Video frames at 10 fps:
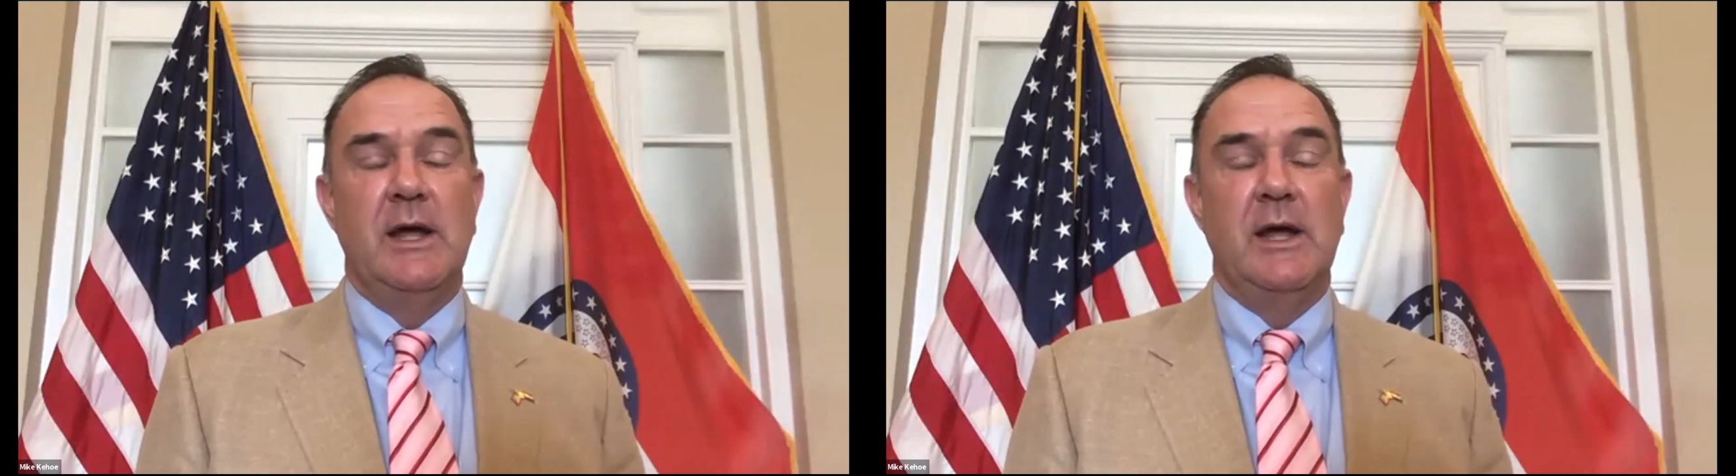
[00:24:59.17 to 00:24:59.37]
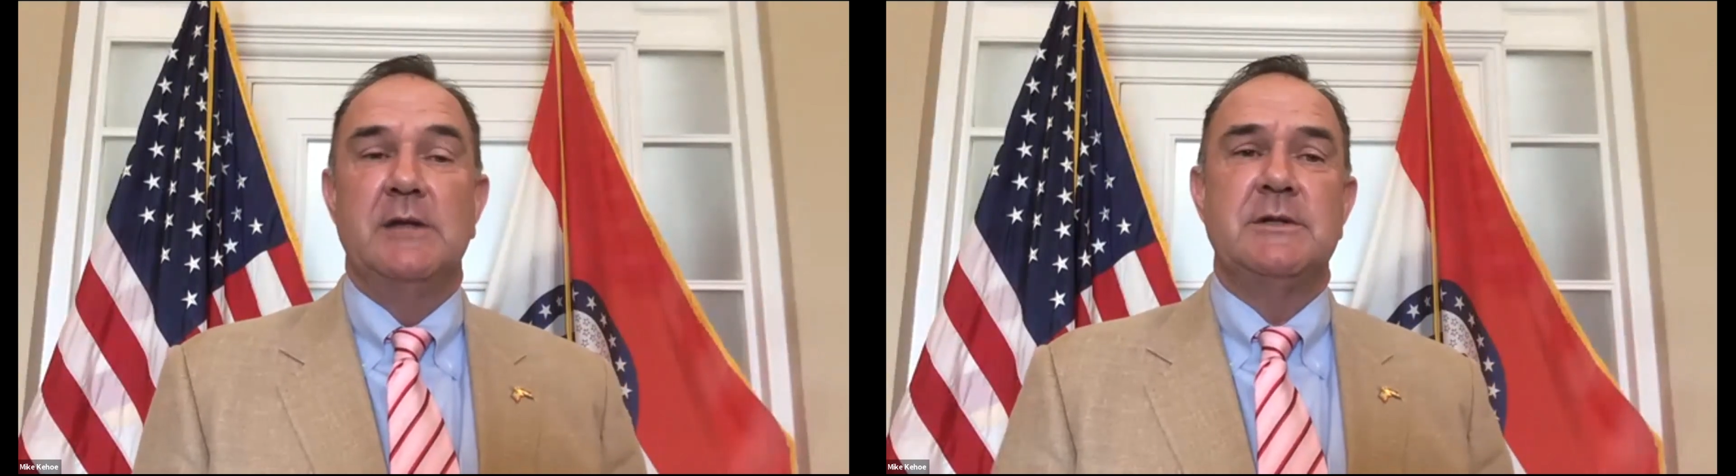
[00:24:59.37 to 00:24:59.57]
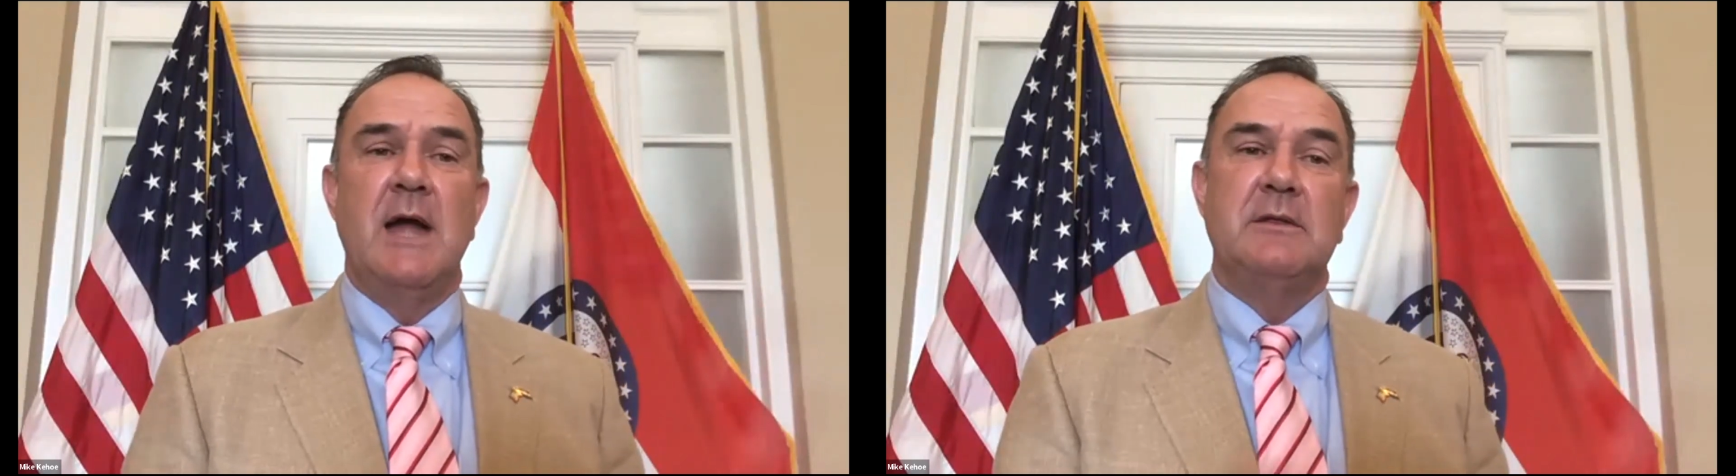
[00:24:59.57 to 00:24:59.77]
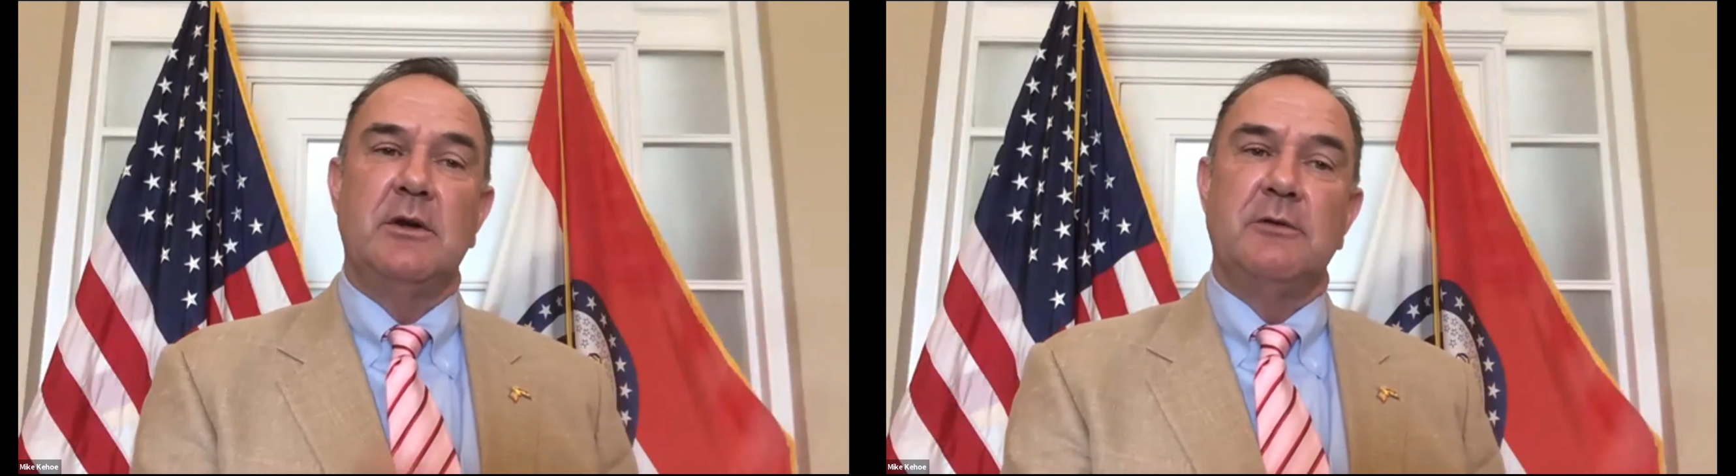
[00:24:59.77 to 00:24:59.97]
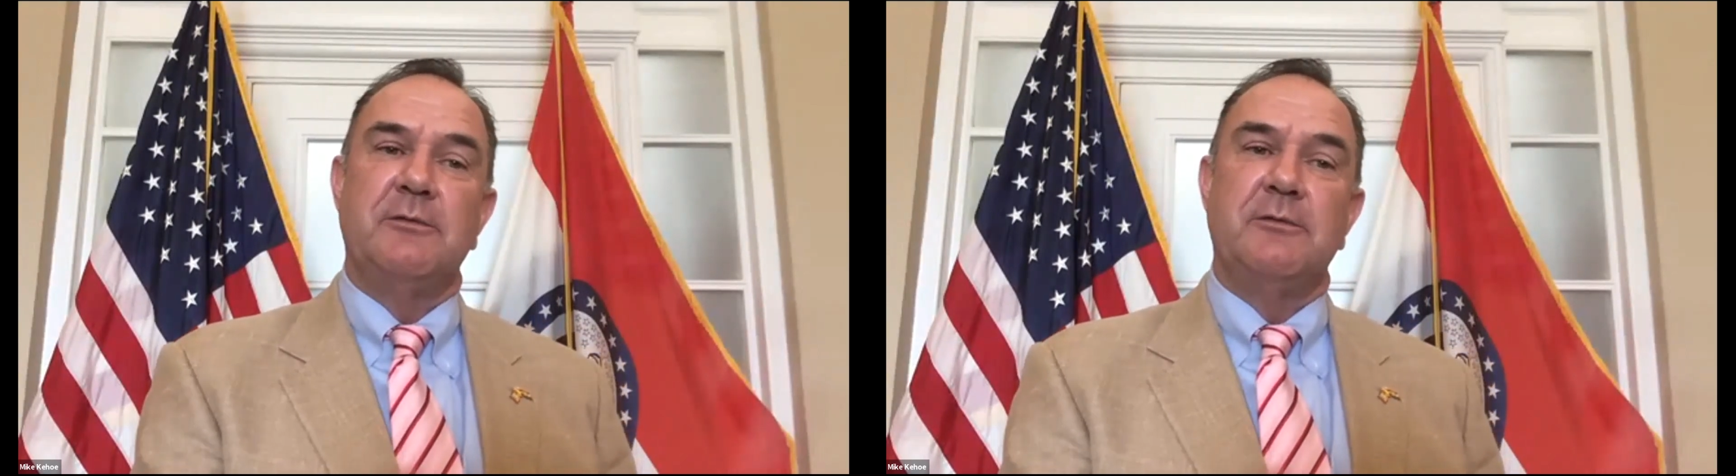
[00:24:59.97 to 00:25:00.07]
it's not their